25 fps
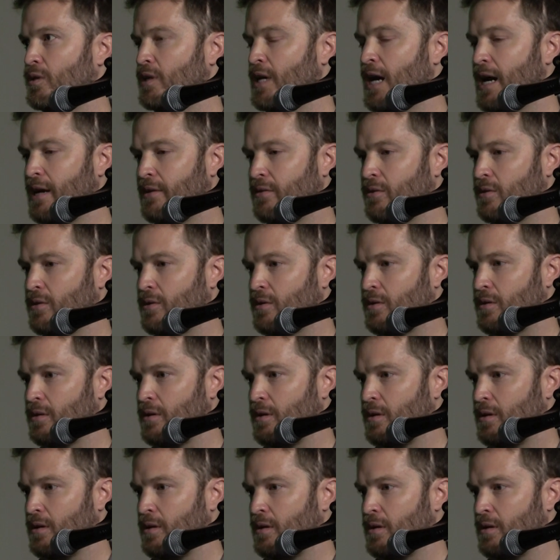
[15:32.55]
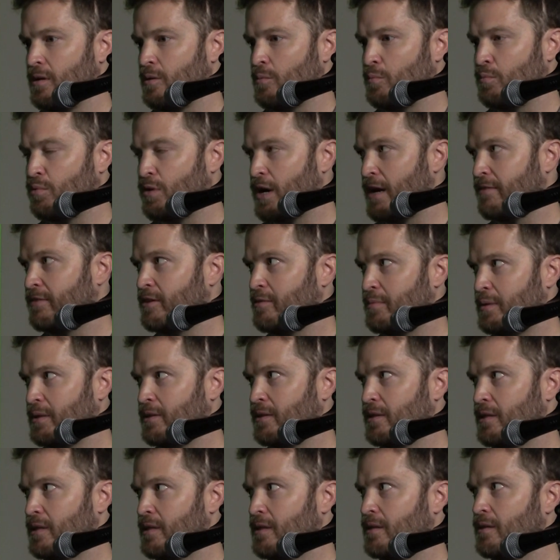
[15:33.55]
either
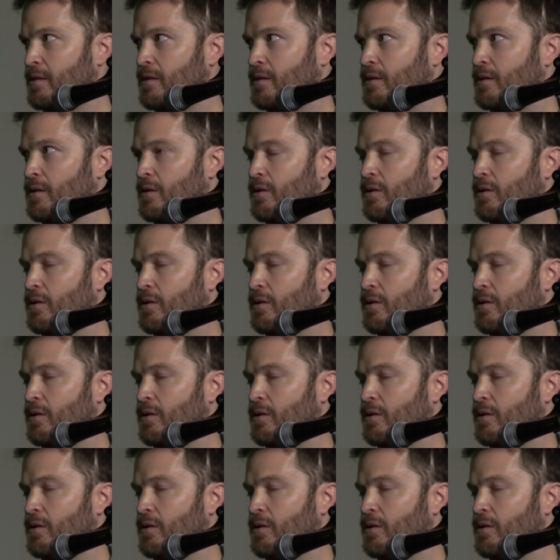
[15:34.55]
profitability